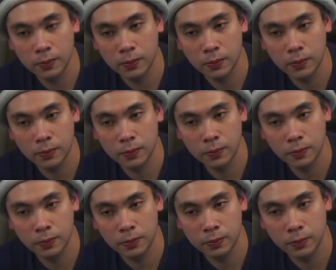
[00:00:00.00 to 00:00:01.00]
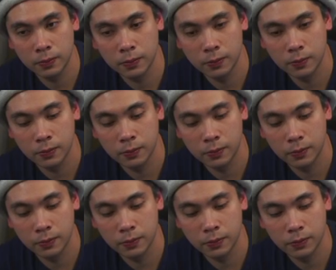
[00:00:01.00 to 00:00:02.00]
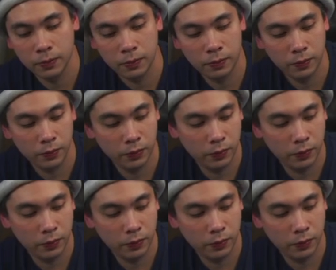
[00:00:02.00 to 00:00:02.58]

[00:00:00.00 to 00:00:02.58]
[no speech]